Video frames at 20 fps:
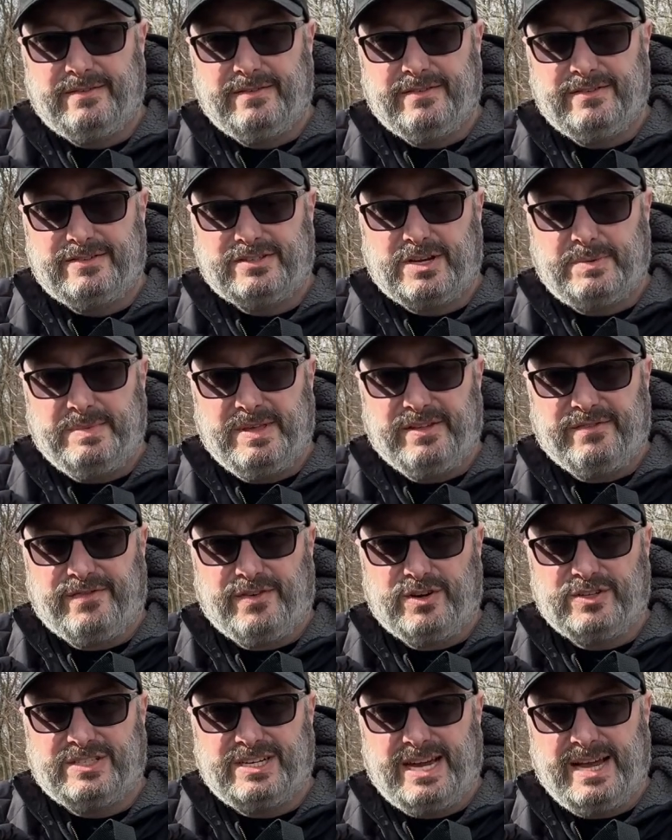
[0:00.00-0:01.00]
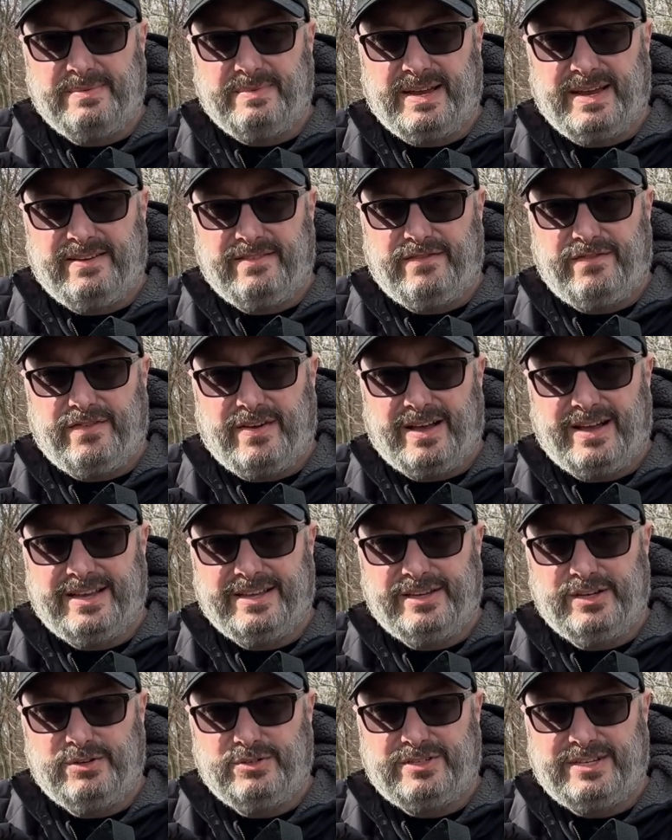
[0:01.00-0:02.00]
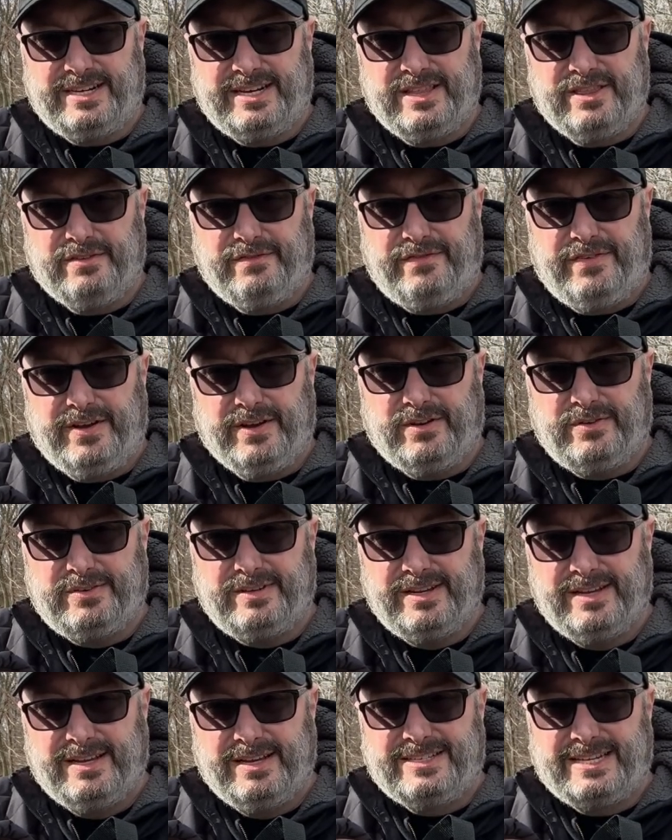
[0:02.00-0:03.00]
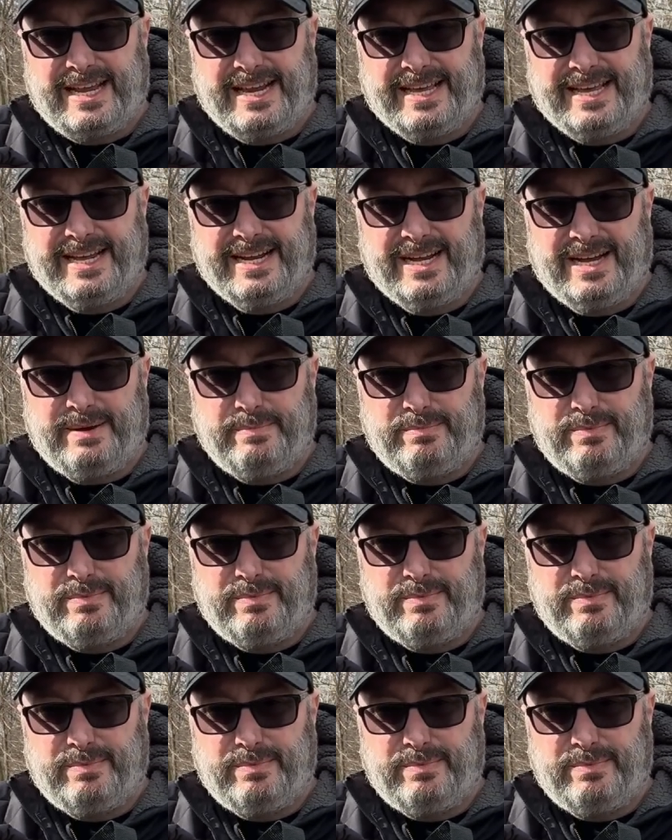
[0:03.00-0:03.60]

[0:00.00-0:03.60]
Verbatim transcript: This is going to be the first time that I've uh, used it in the field setting it up.